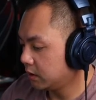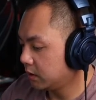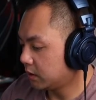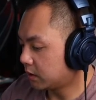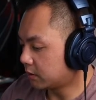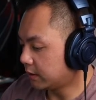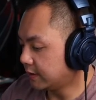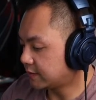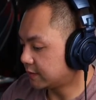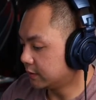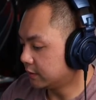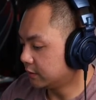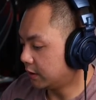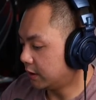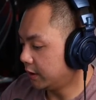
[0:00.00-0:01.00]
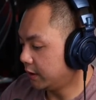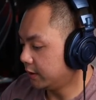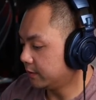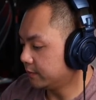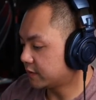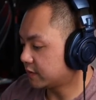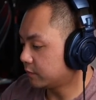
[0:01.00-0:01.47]
All right, so I
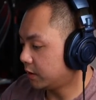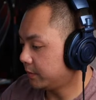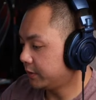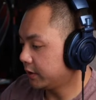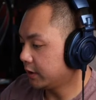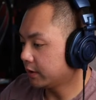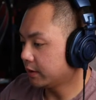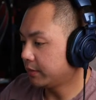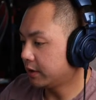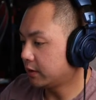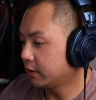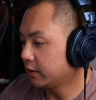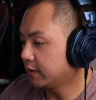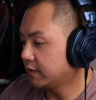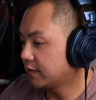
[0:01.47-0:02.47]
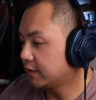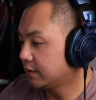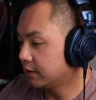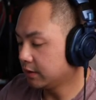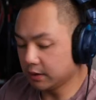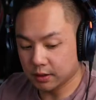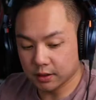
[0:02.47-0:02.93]
am swapping out the bearings.
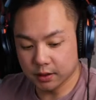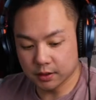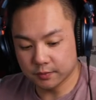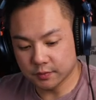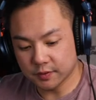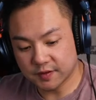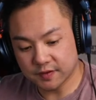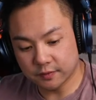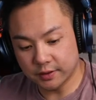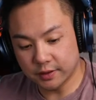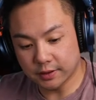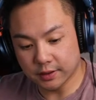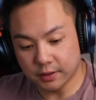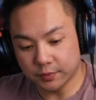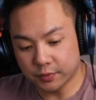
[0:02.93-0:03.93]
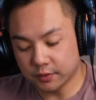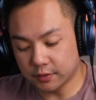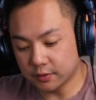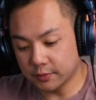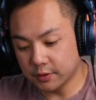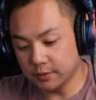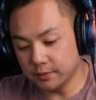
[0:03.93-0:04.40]
Um, let's clean it up a little
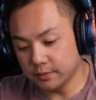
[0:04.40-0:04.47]
bit.